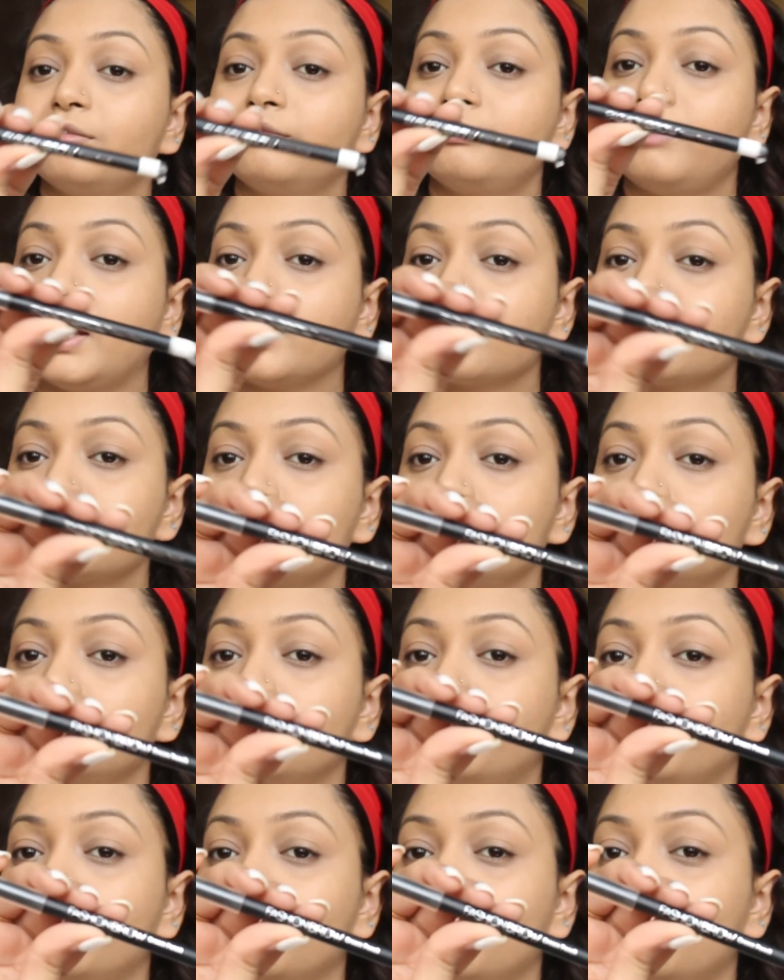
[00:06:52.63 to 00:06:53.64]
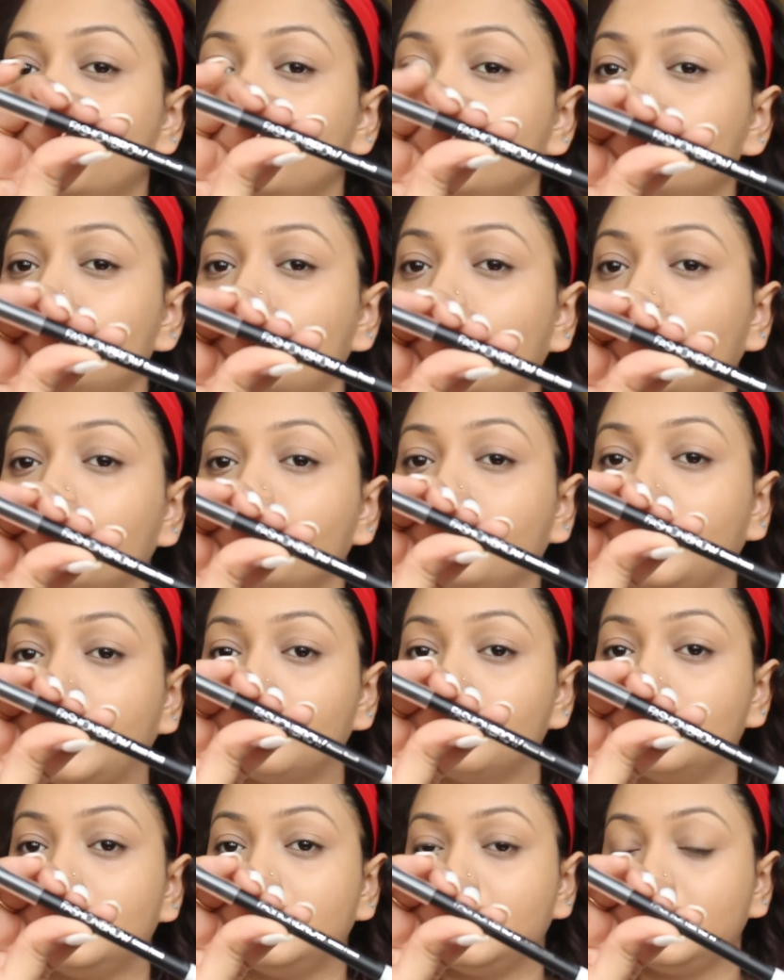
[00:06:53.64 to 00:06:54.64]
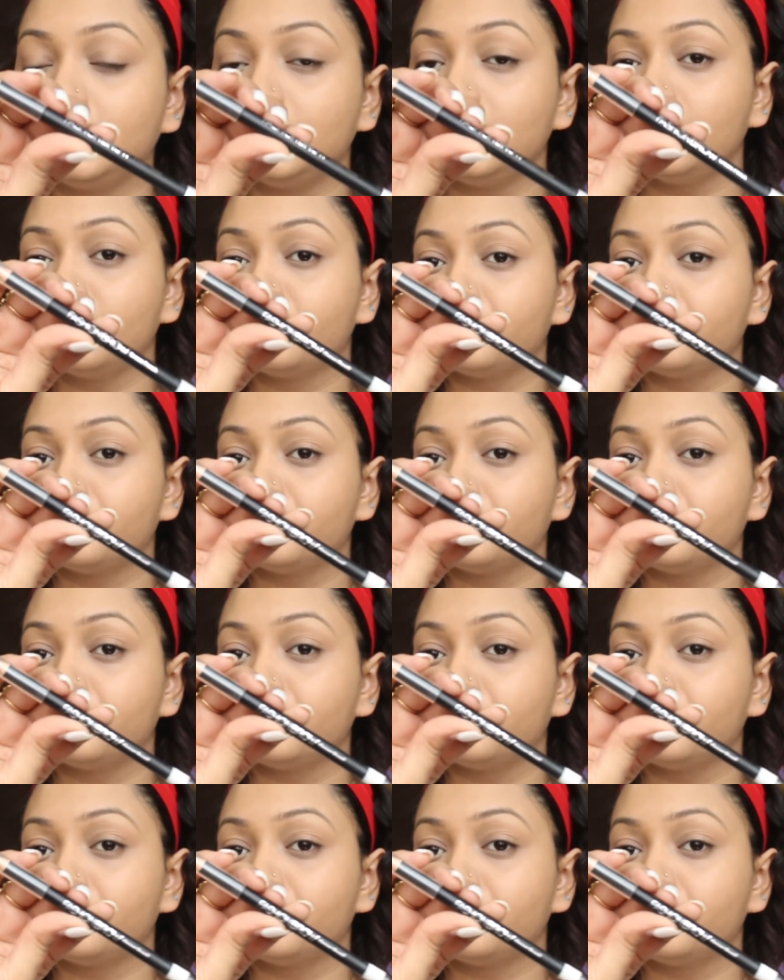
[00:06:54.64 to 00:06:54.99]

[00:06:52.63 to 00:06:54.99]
Fashion Bro from Maybelline.